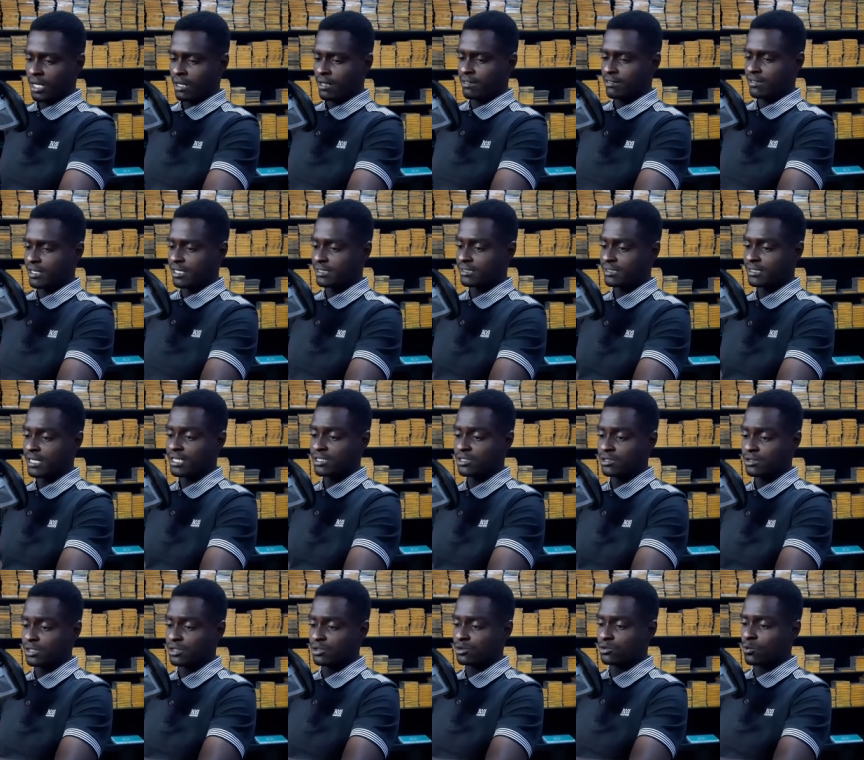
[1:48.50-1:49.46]
The
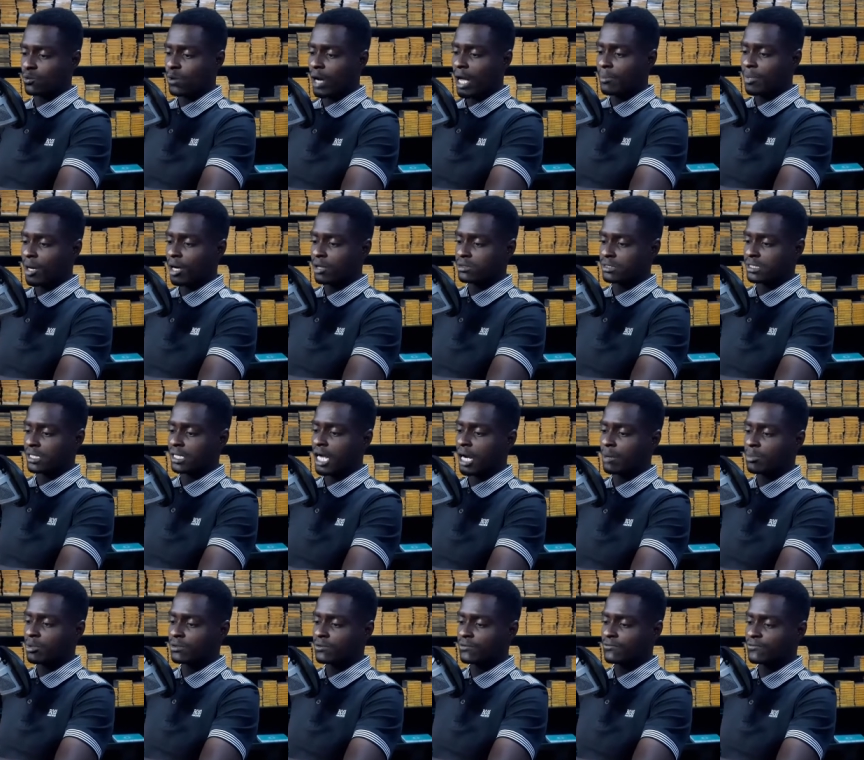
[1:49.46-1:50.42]
intention is to wipe out the
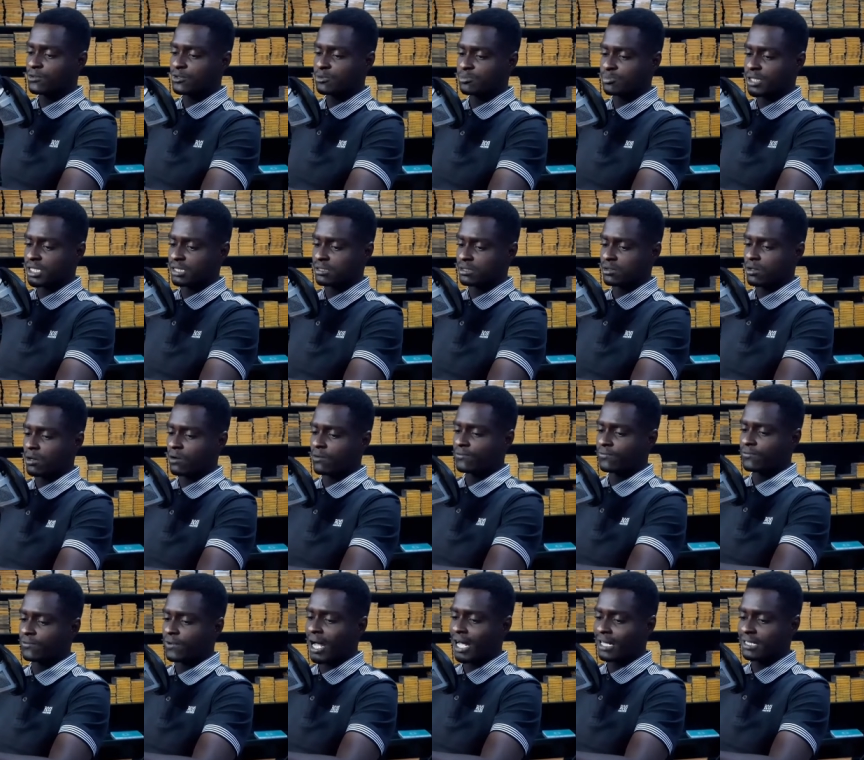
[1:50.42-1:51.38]
carbon footprint of
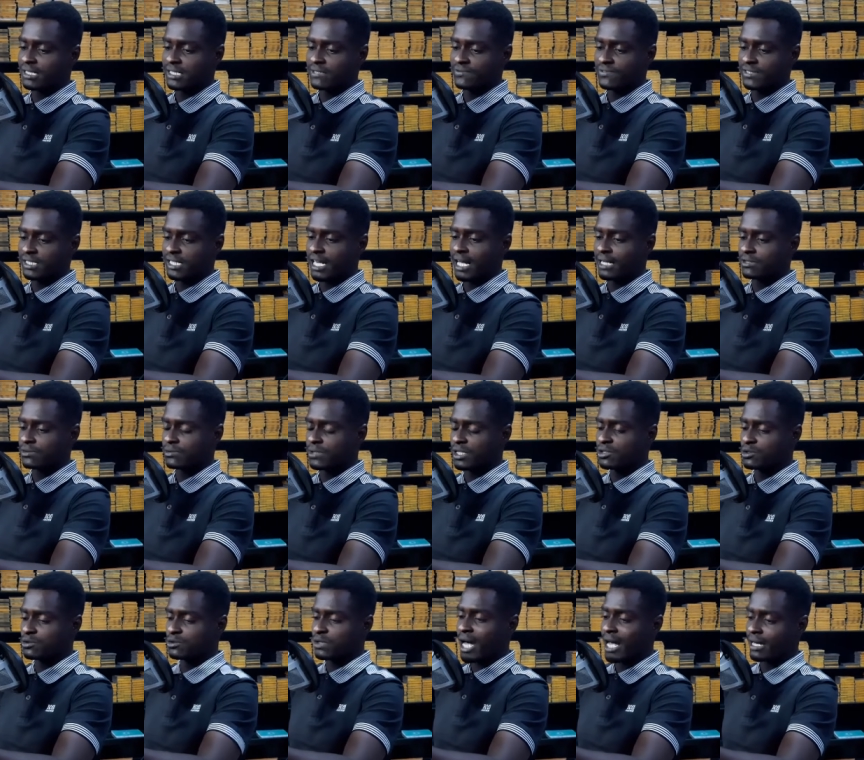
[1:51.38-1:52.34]
activity at
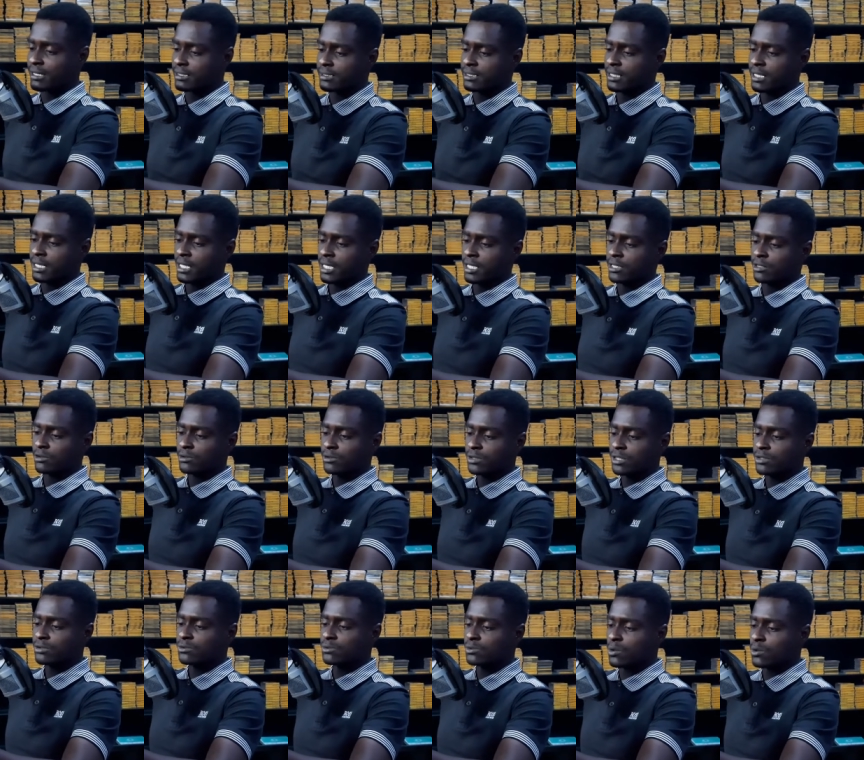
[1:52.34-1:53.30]
racetracks,
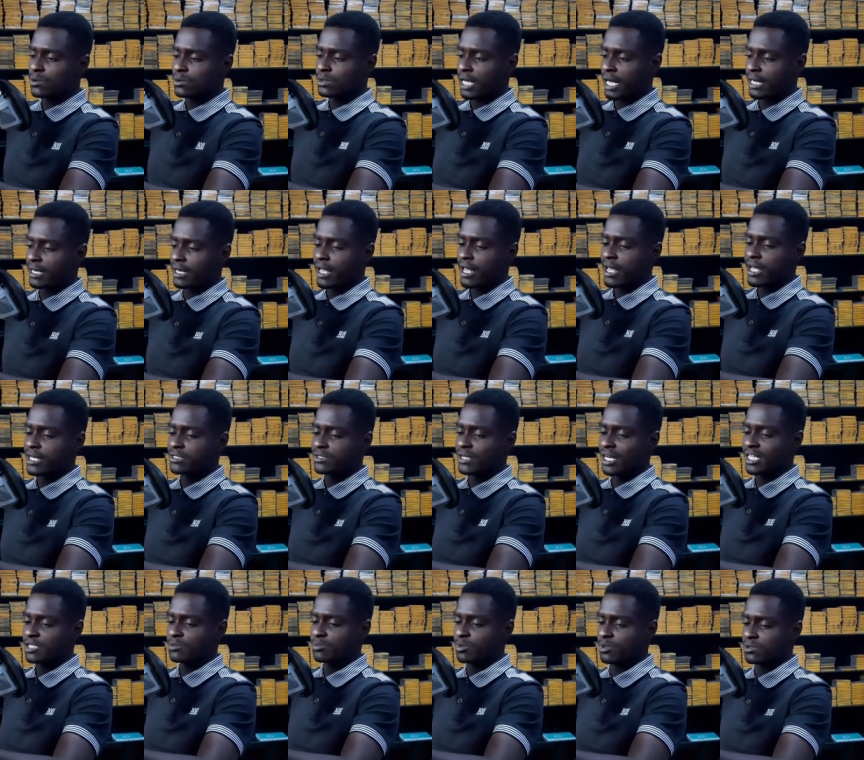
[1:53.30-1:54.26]
including road and air
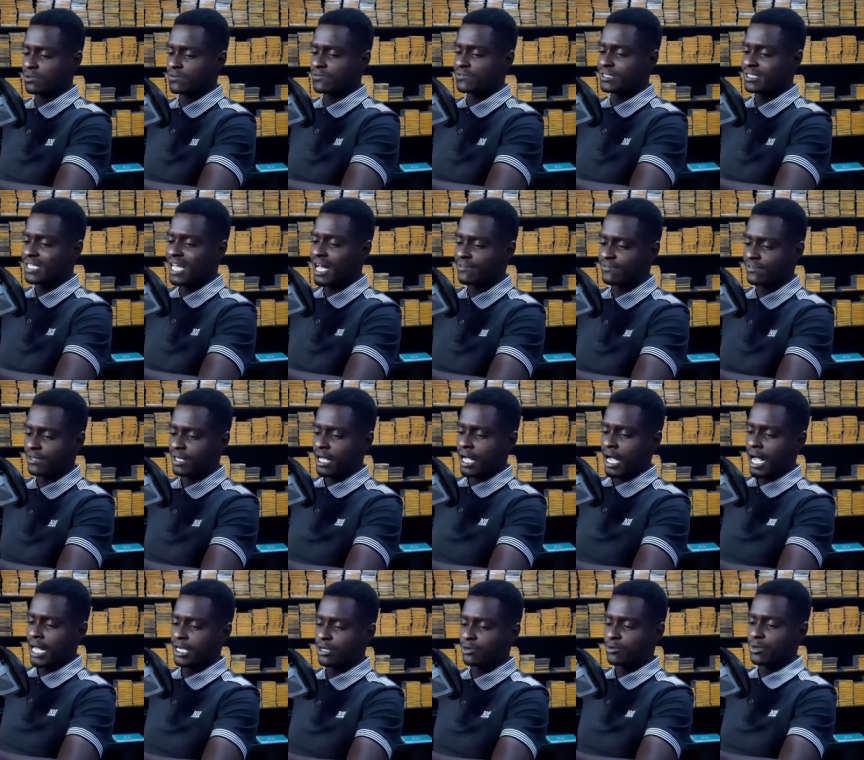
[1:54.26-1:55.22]
transport of staff
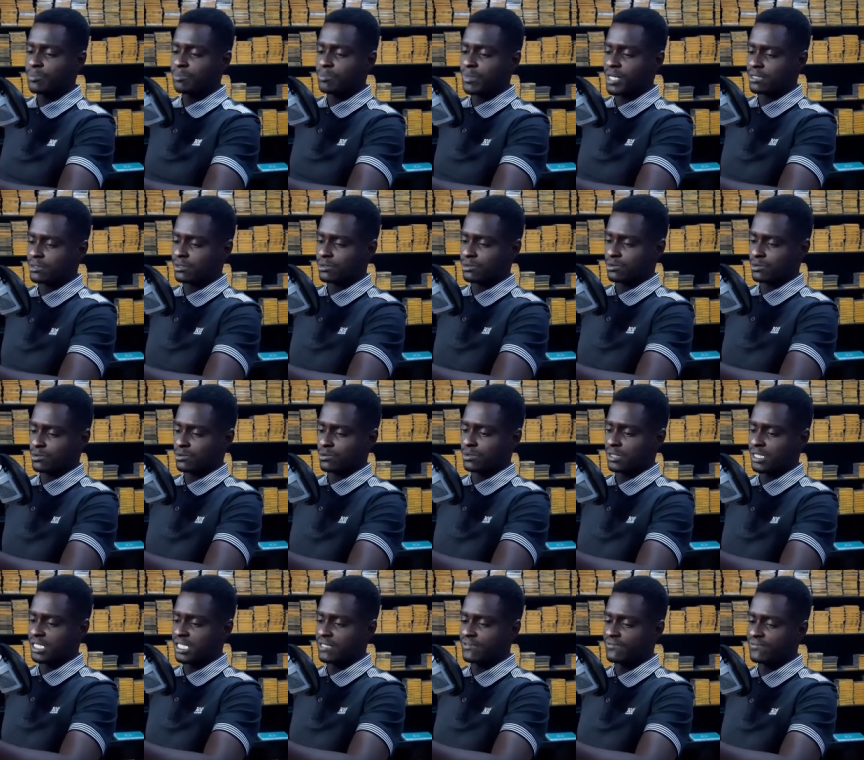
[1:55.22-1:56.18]
and equipment to
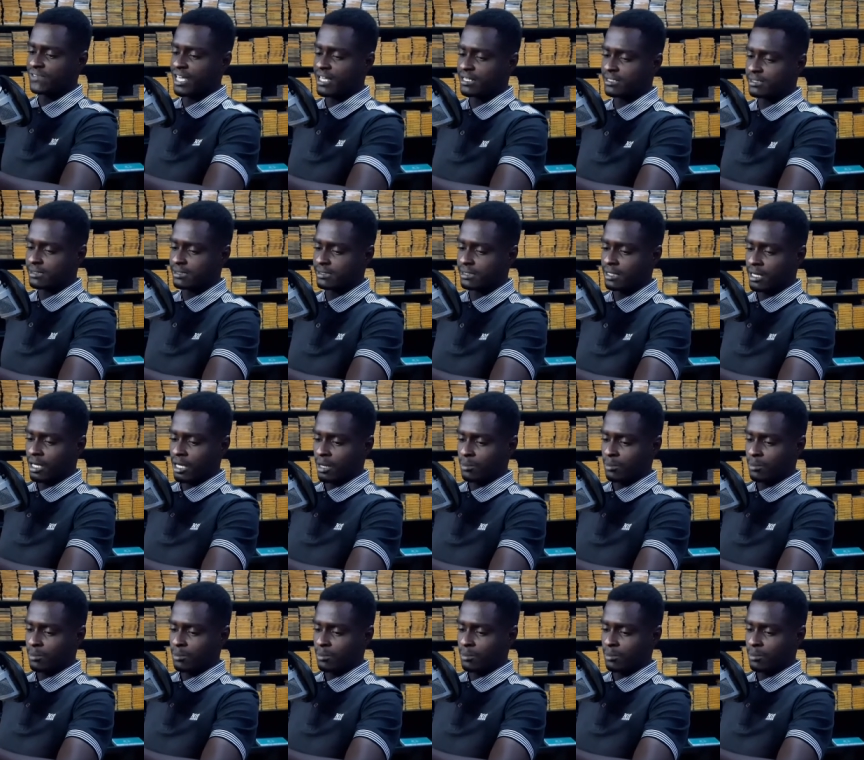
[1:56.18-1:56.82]
the events.